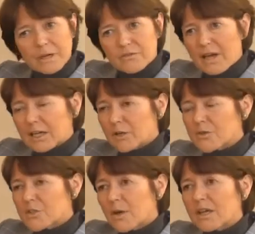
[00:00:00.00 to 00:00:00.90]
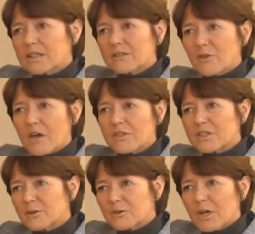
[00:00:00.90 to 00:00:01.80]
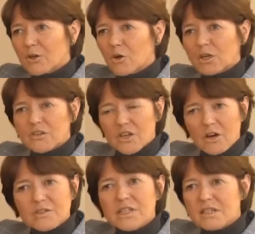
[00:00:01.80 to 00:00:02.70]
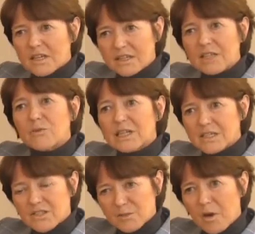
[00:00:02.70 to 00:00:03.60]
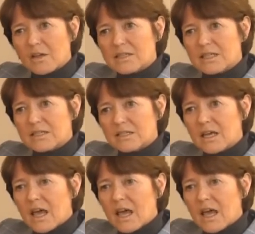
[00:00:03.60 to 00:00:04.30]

Better value. So I think rather than calling it the off-season, I think it really is the smart season.